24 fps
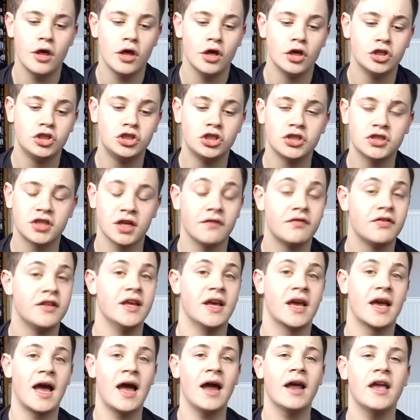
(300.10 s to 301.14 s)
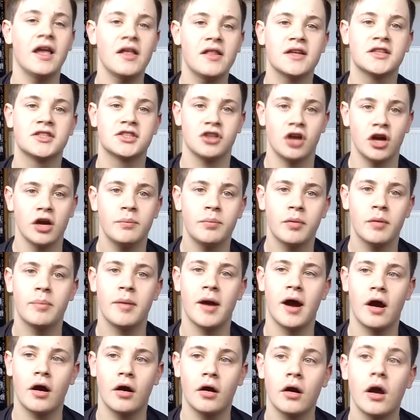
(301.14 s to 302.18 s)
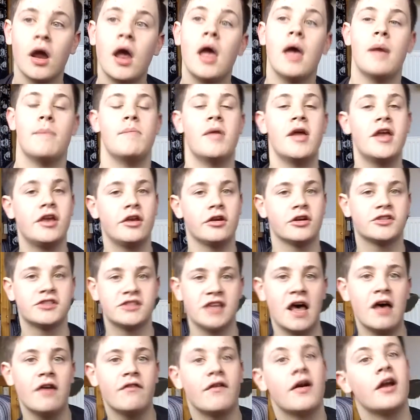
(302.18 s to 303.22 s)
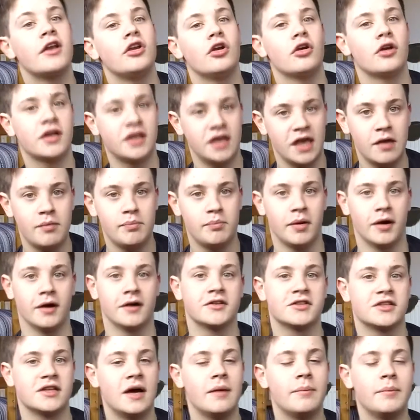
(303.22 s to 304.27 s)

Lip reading: just if you can't get the sniper better, make yourself and your kit better. So that